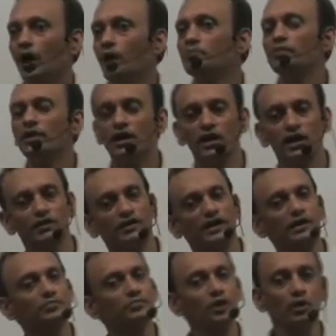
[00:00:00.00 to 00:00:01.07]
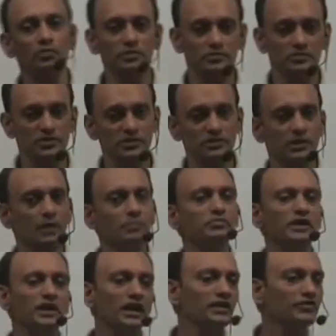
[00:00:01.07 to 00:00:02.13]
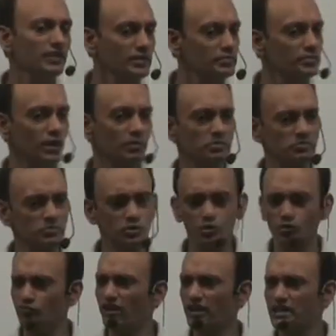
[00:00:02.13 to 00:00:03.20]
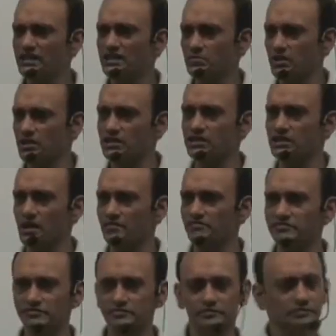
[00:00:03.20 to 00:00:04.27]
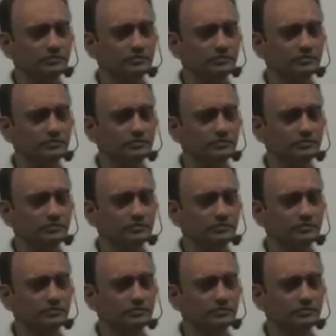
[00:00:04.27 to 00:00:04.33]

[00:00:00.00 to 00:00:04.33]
umbrella rain problems, you know, very similar stuff.